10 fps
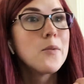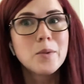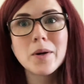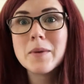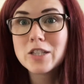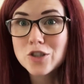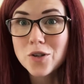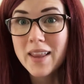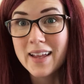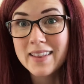We want to make sure
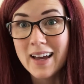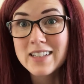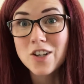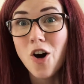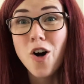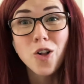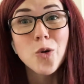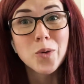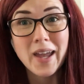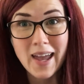that that's all
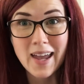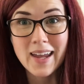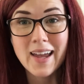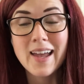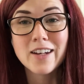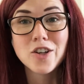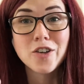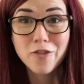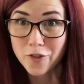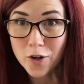okay and
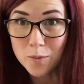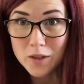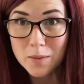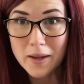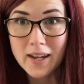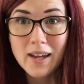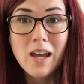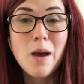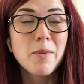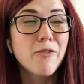confirm with the bank
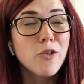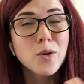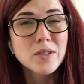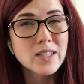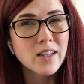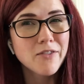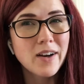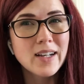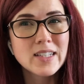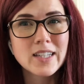before we send the
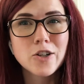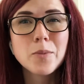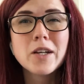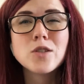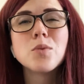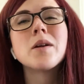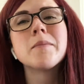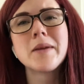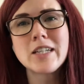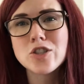finance letter, because we want to
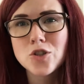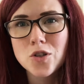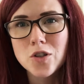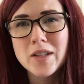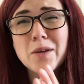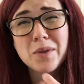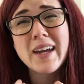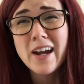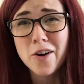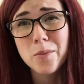make sure, like, we
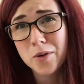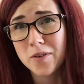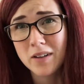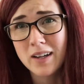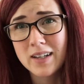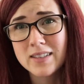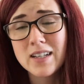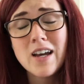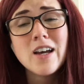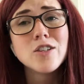care about our clients.
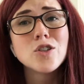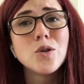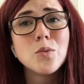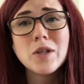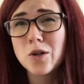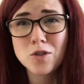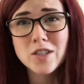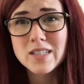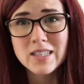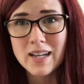So we don't
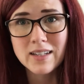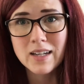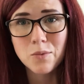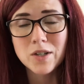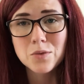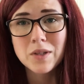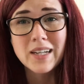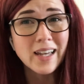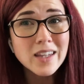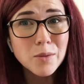just send it once we
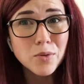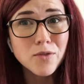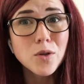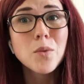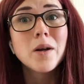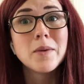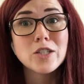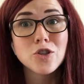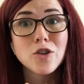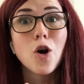get the approval. We want to make
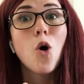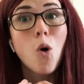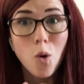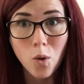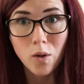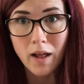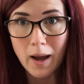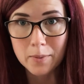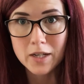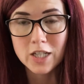sure the whole
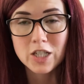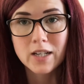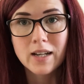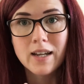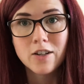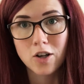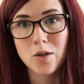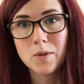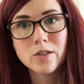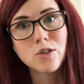application and
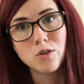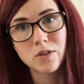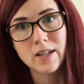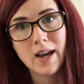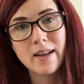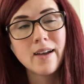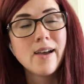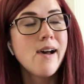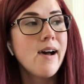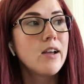documents are looked at
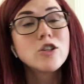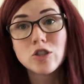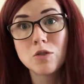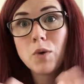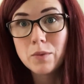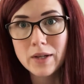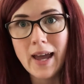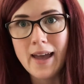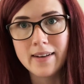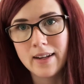when we
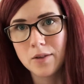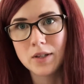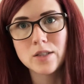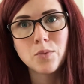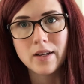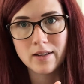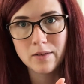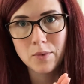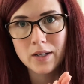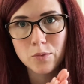can. Anyways,
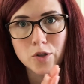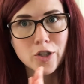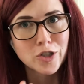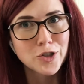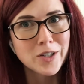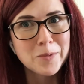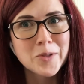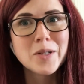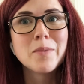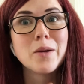when we're concerned about
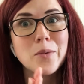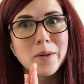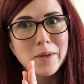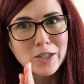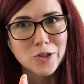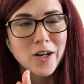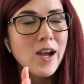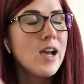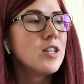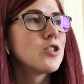something, we want to make sure.
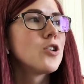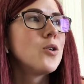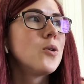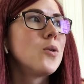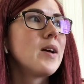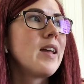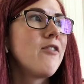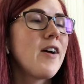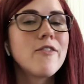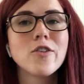So if
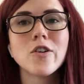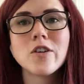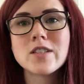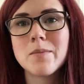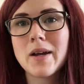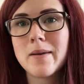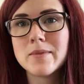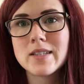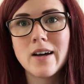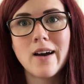ever,
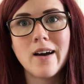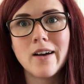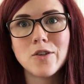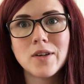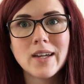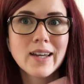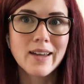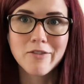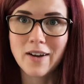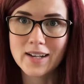sometimes you can
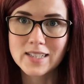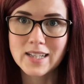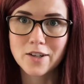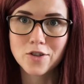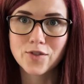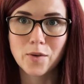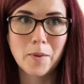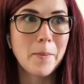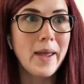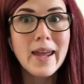get finance letters from
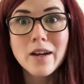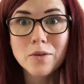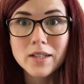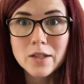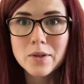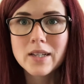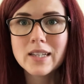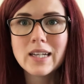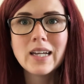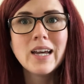a bank really
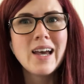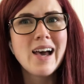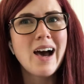quickly.